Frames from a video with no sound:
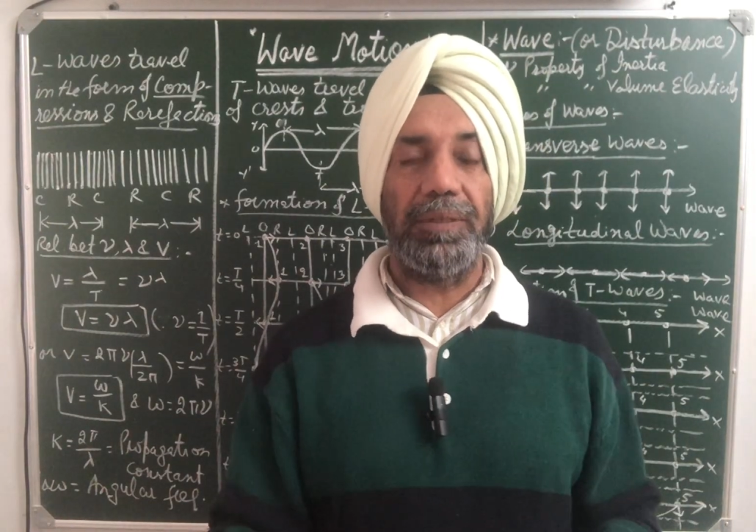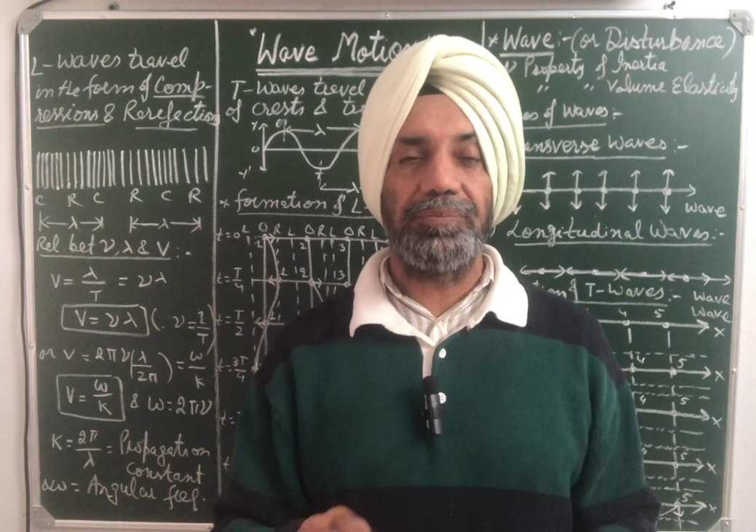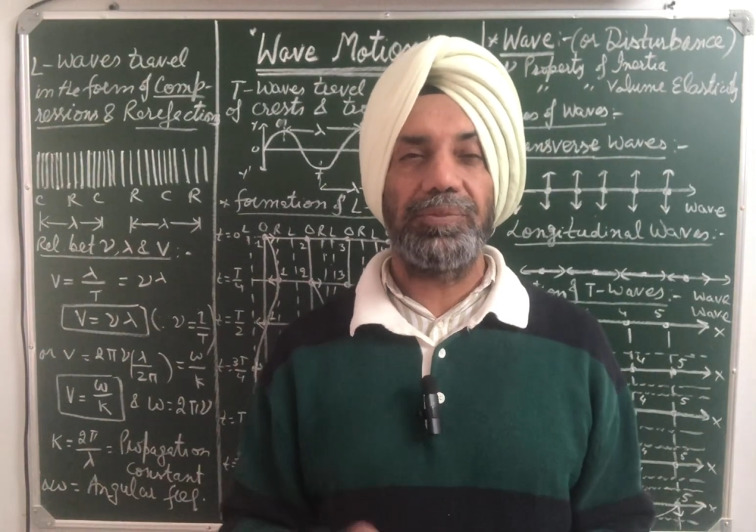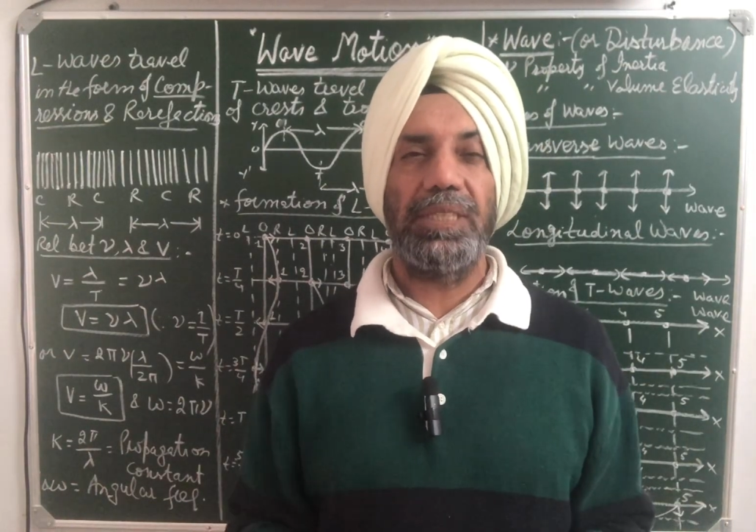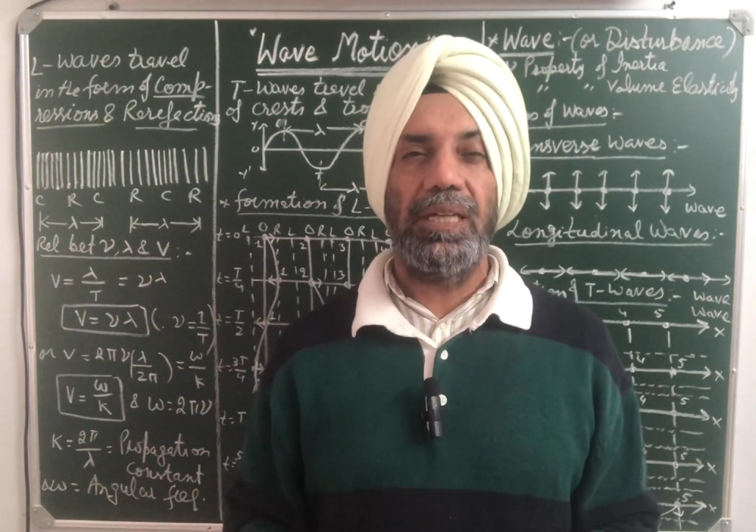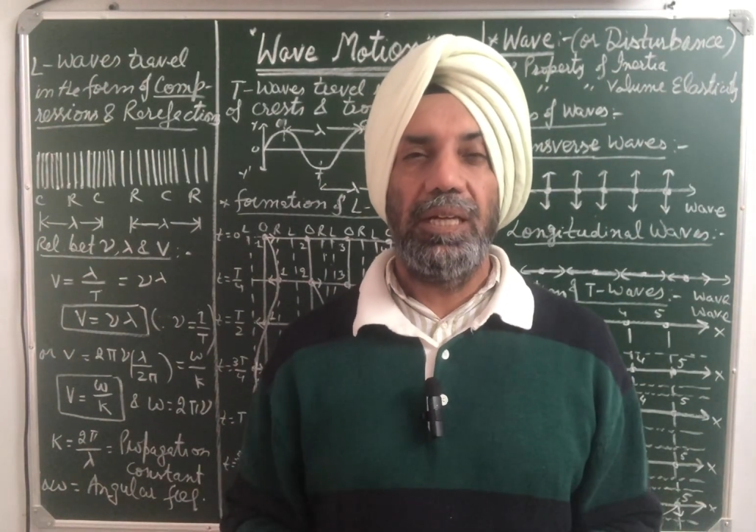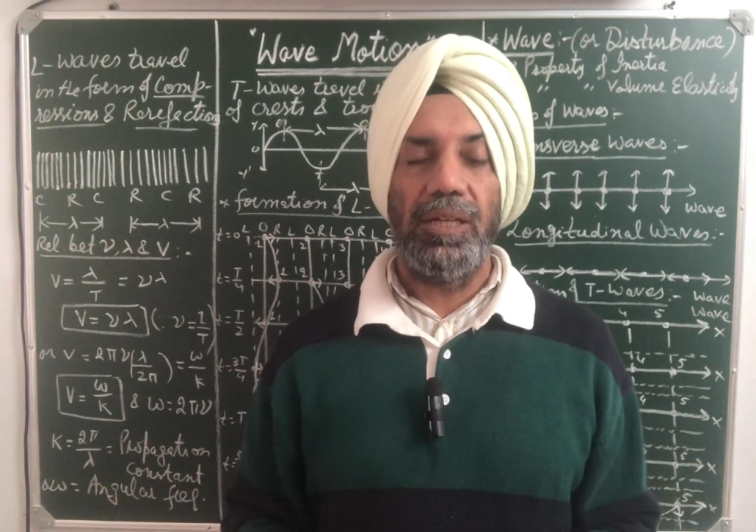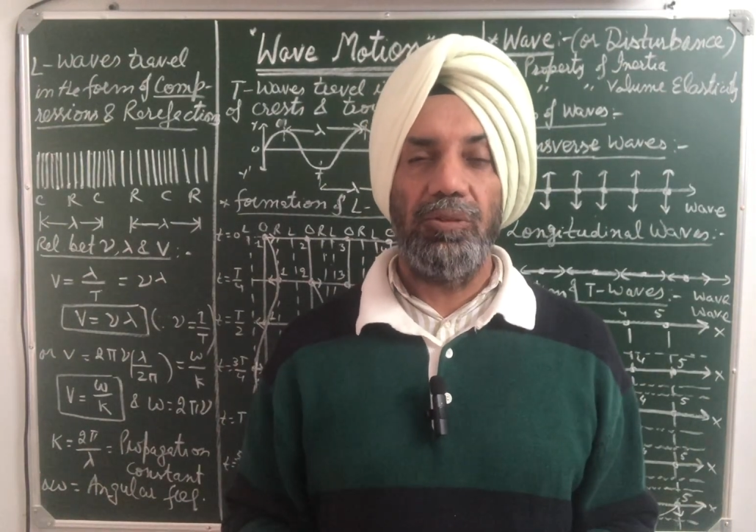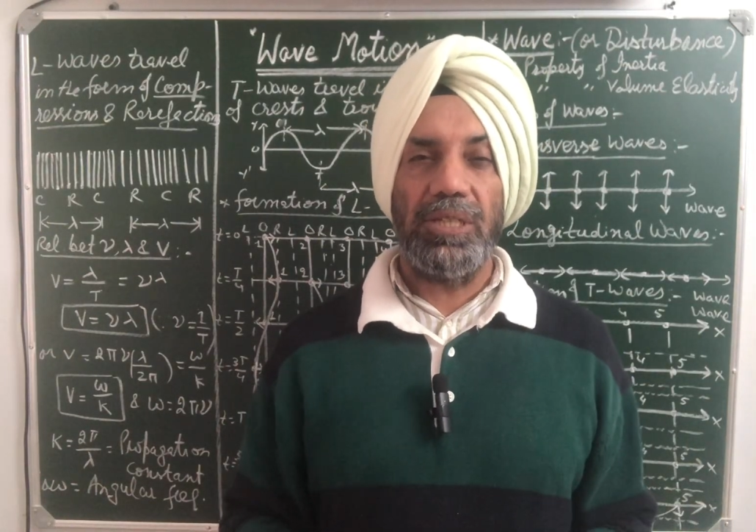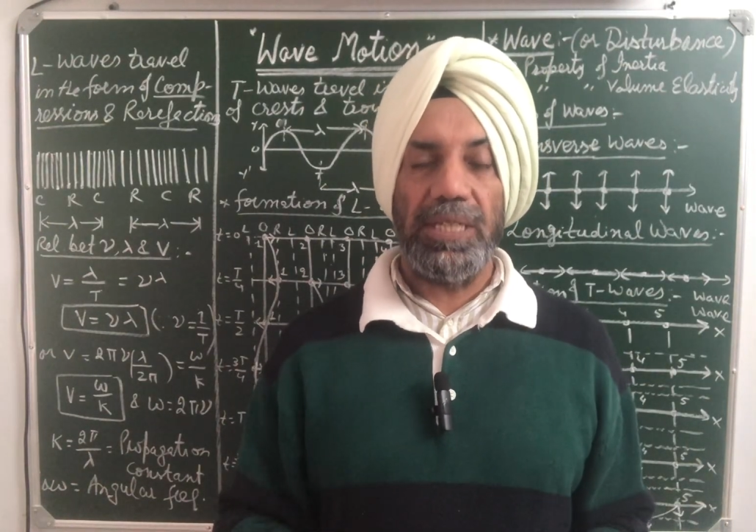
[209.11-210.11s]

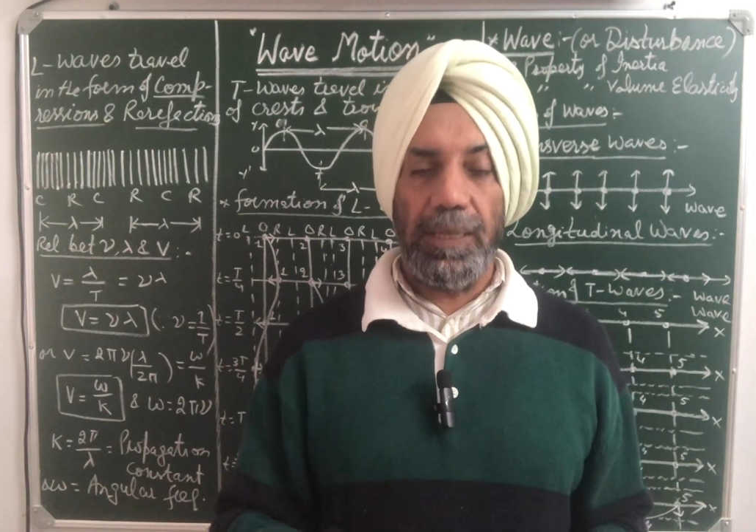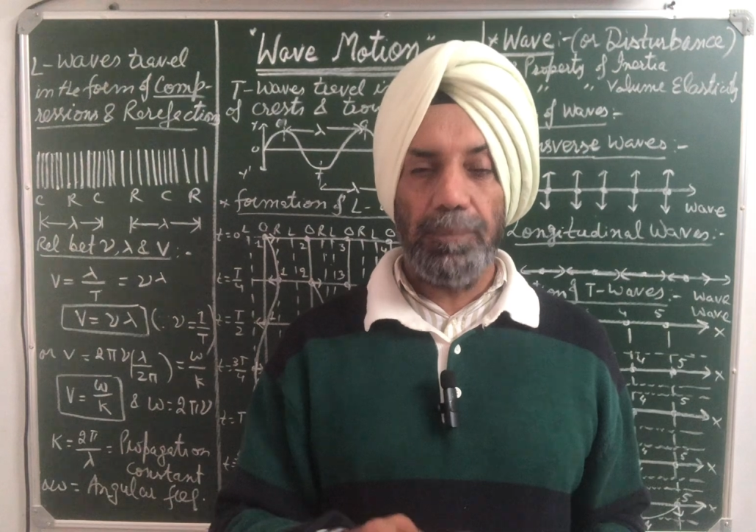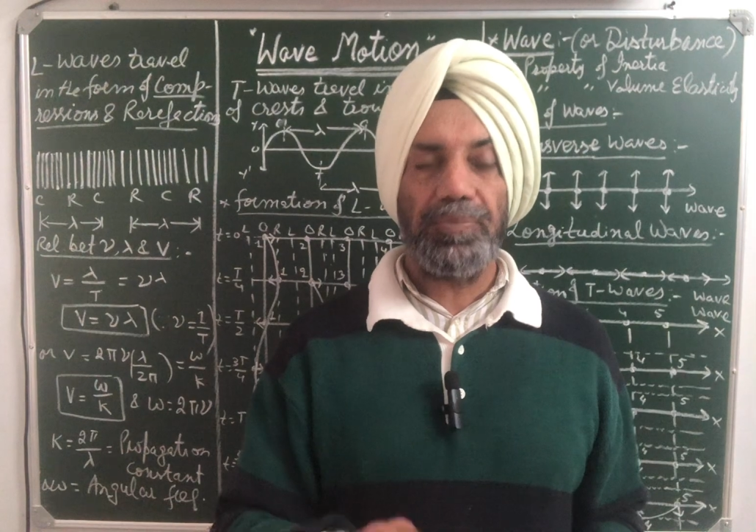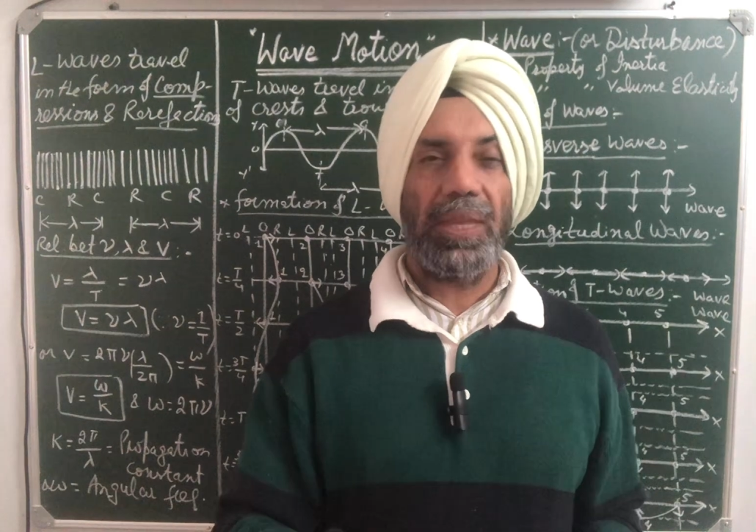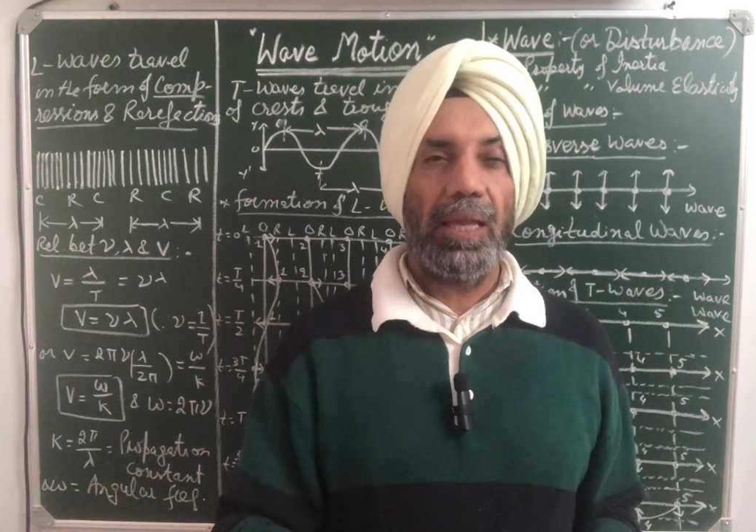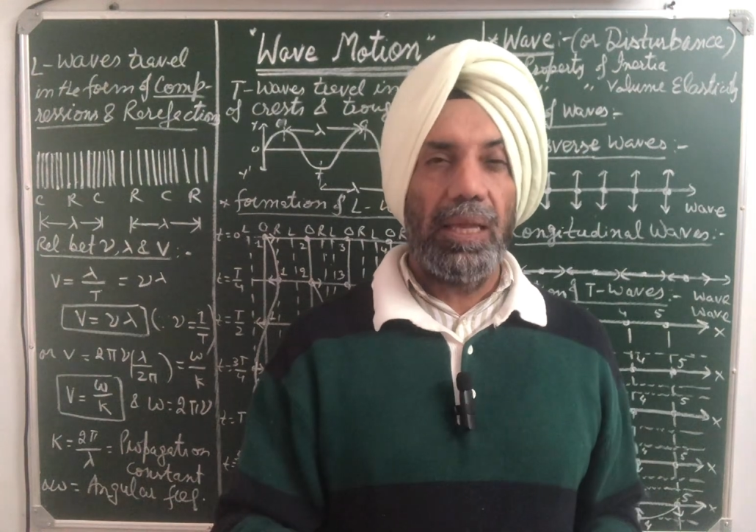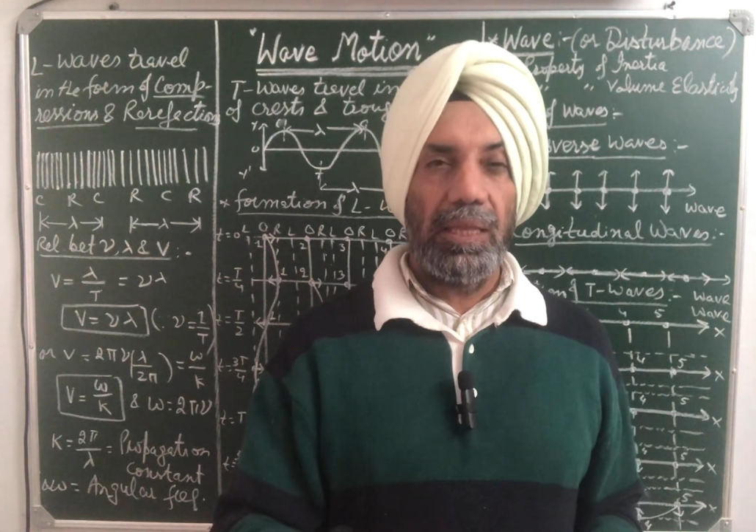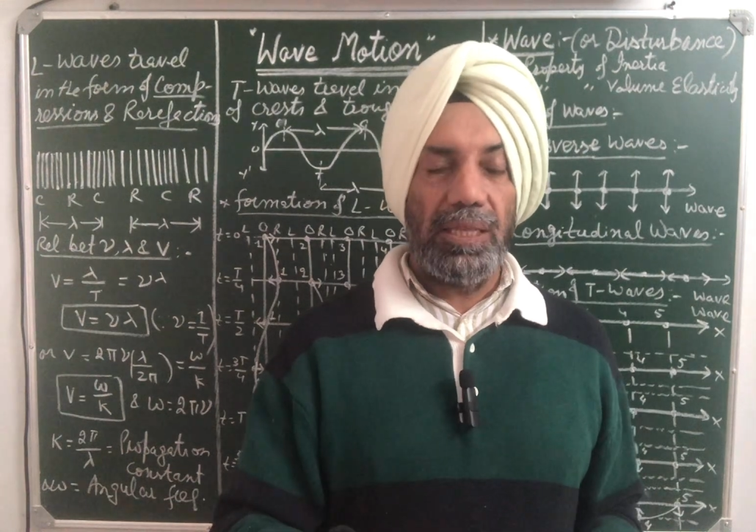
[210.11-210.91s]
you will see